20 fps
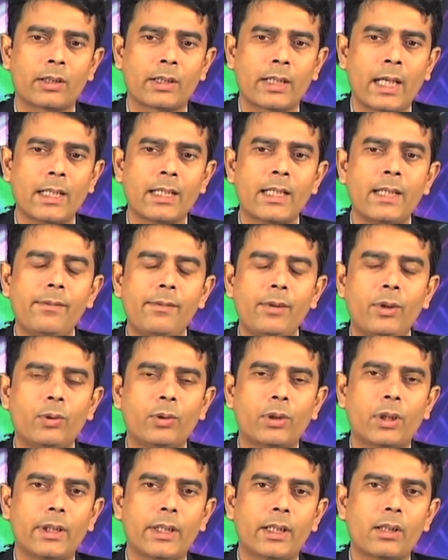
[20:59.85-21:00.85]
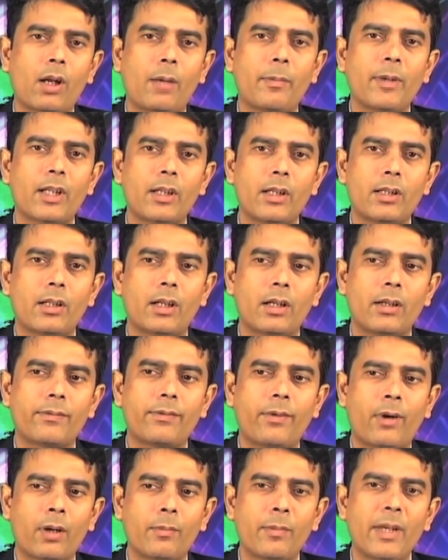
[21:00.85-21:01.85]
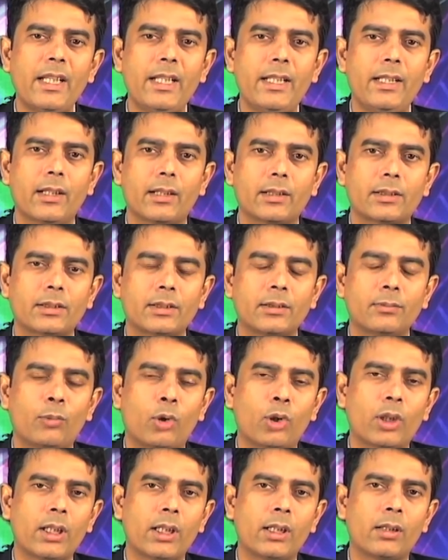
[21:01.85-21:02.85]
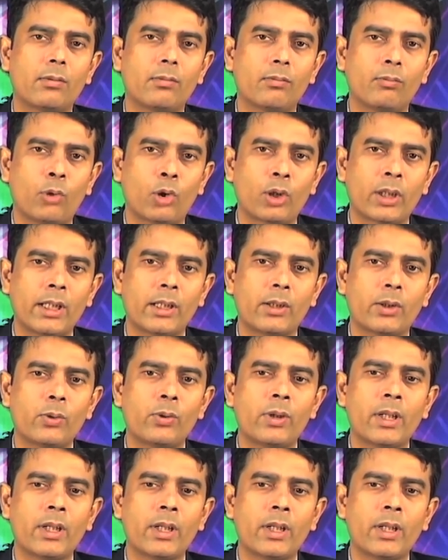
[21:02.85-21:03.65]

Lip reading: can give you the economic return for many years, more than 2